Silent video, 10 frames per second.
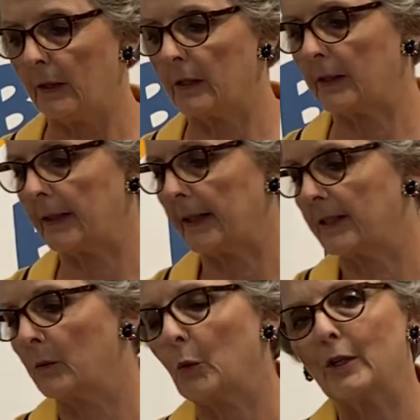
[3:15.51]
just
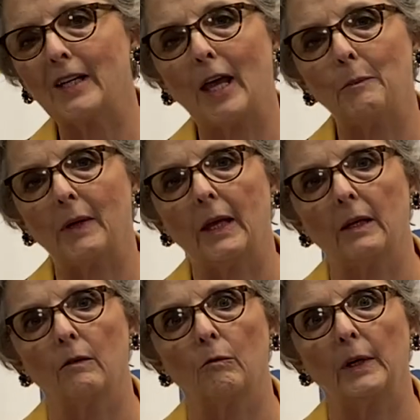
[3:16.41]
get some more tape
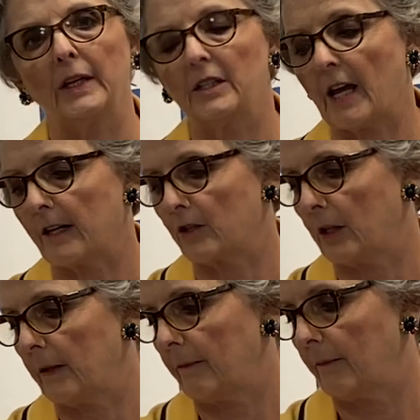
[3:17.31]
and reattach it.